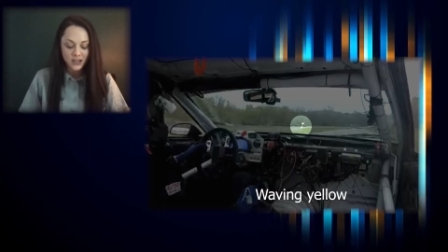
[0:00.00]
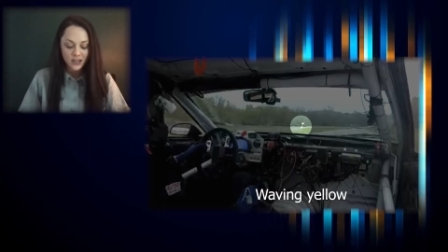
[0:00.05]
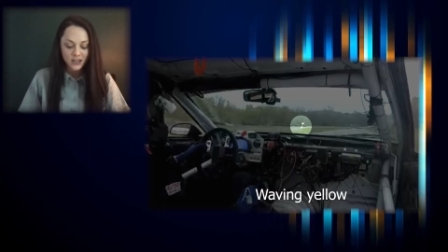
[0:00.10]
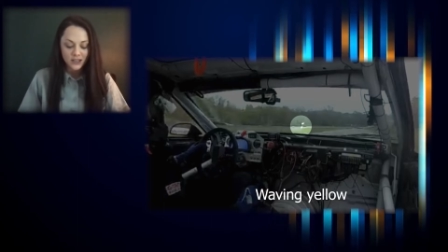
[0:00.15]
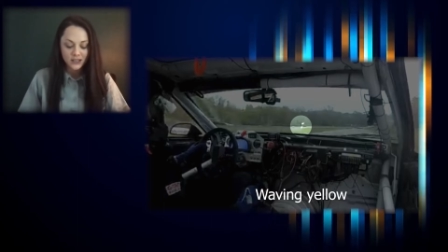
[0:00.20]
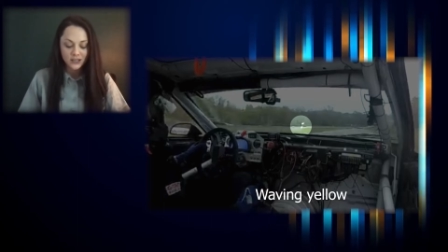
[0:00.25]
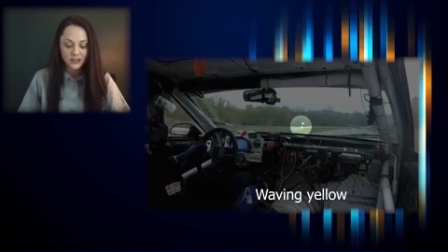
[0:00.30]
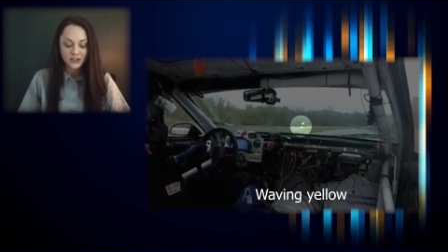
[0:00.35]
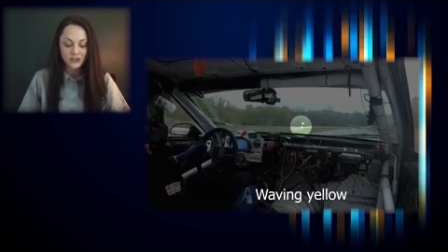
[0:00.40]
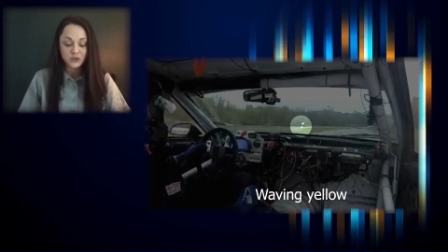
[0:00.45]

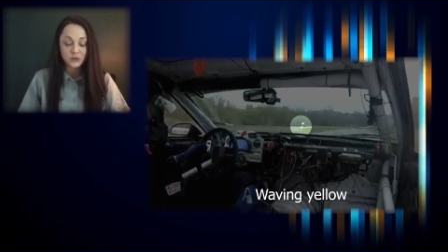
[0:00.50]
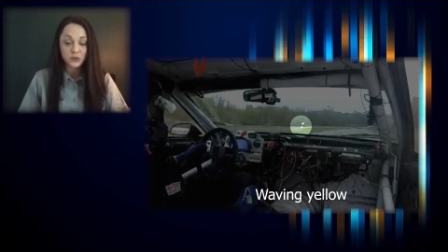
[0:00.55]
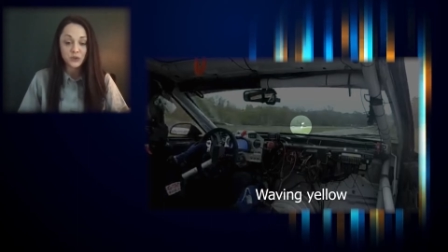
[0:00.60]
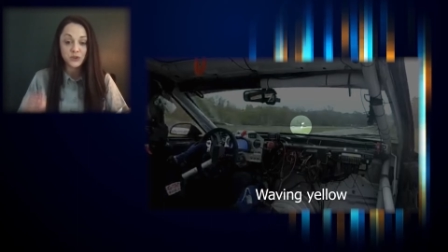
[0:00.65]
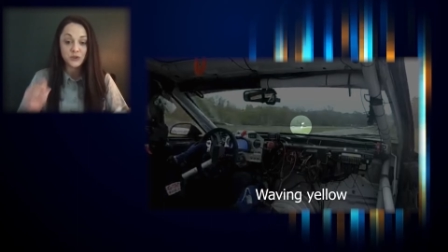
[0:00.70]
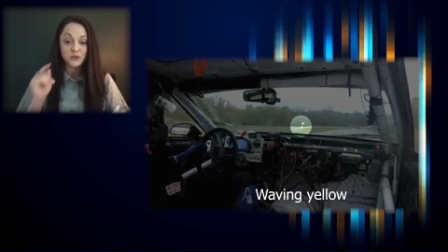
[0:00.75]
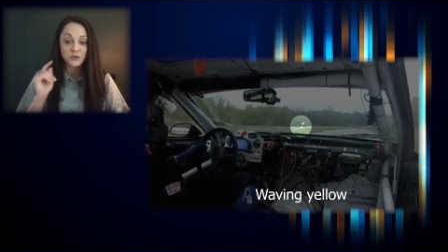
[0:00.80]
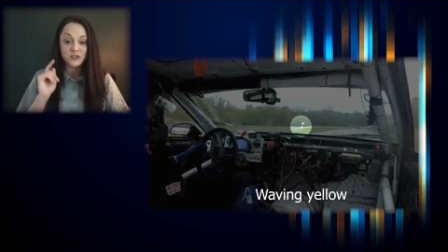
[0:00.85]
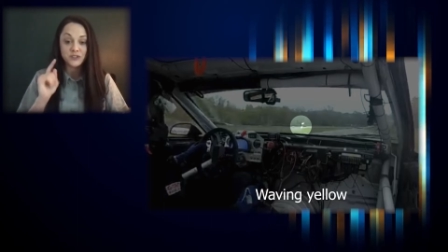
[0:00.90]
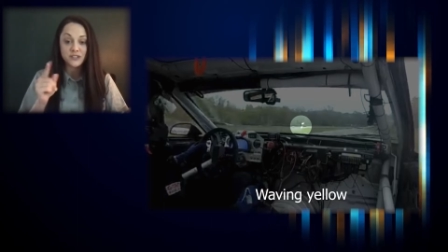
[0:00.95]
It is when
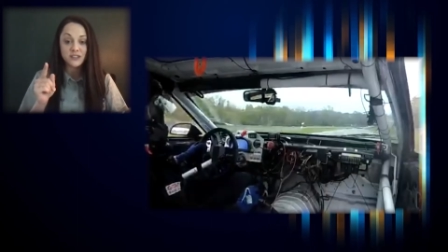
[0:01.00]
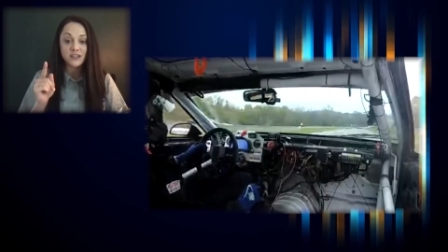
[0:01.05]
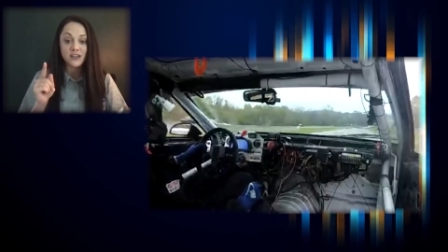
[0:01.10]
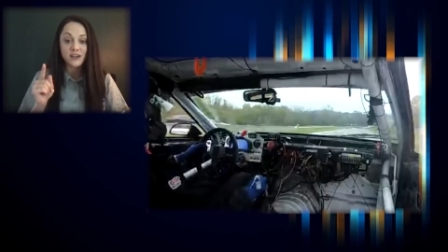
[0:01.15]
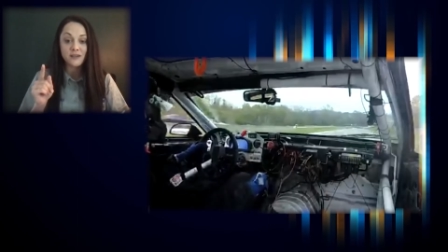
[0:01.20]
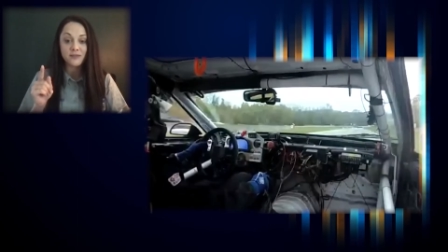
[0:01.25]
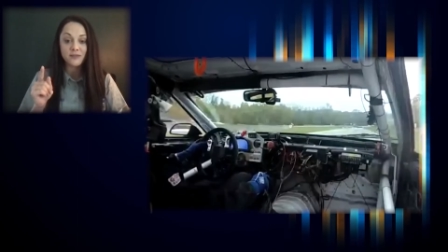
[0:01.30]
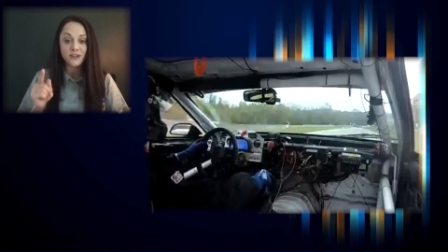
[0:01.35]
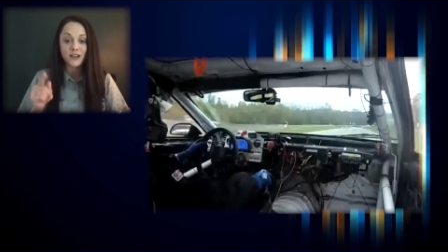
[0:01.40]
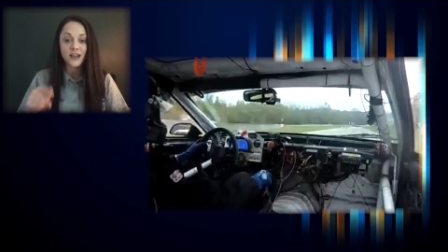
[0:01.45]
you see
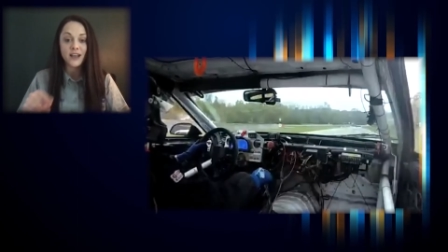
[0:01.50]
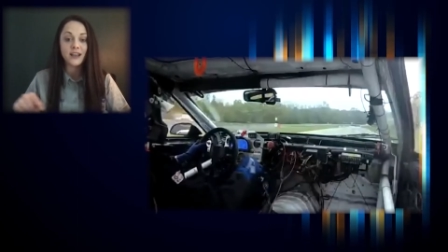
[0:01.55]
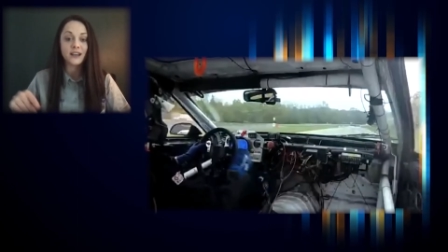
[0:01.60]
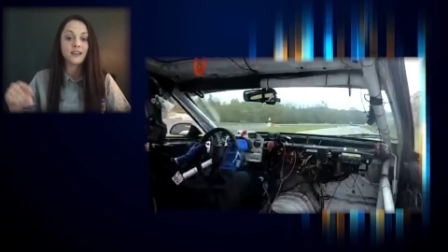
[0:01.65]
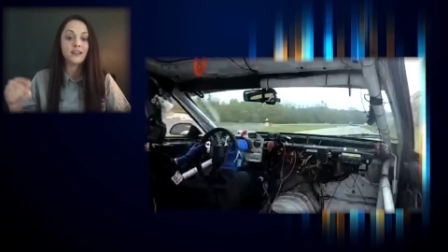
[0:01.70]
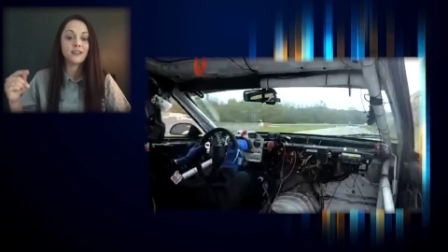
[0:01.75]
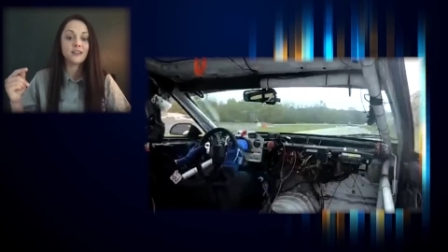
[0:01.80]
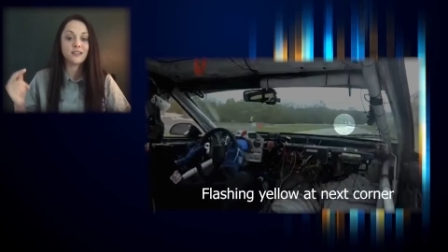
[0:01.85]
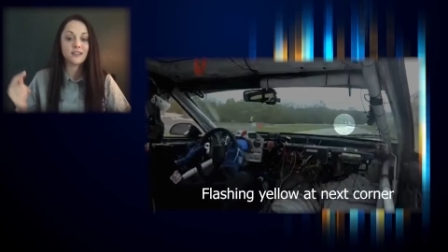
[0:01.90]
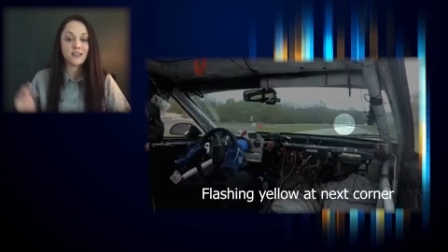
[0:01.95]
that
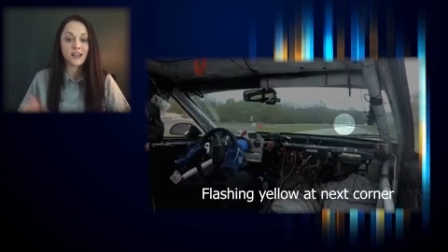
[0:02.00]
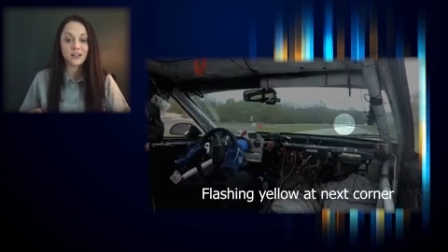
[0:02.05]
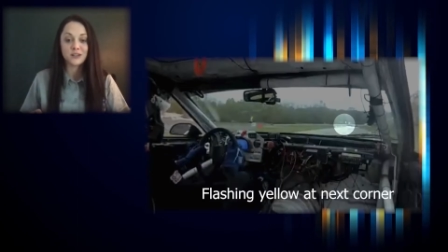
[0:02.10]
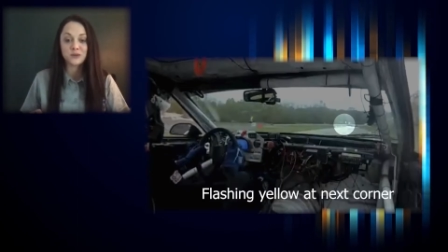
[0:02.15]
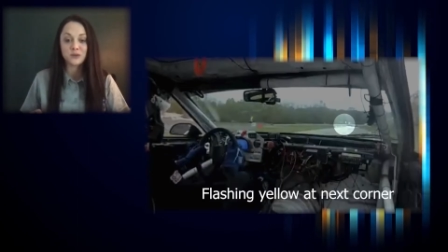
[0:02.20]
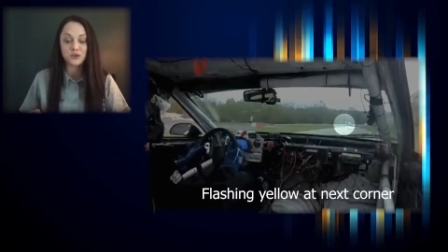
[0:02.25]
flag, that's